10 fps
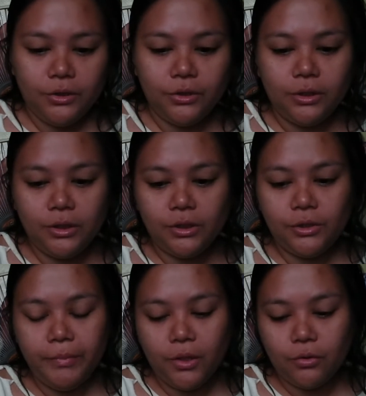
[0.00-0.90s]
So this
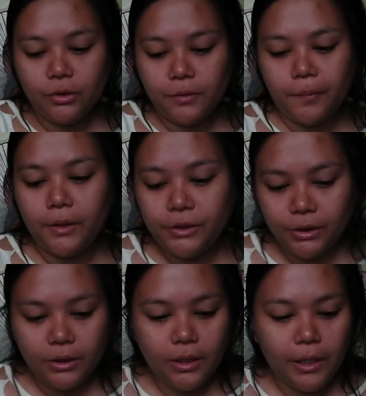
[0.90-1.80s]
is Micole's
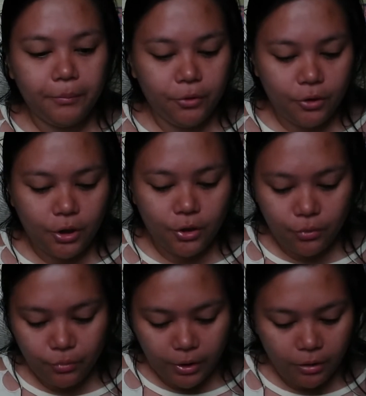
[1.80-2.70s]
project that I'm
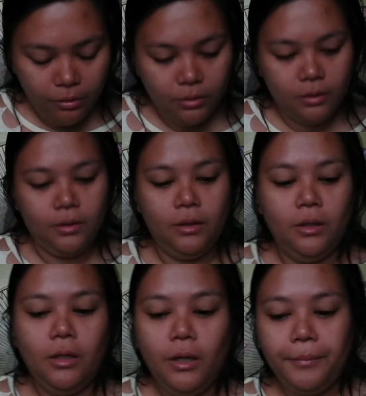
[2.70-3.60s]
continuing,
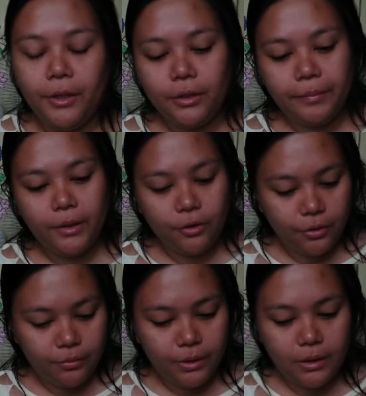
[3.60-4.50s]
helping
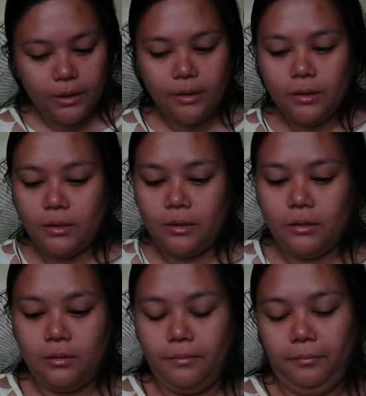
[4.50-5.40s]
her with this.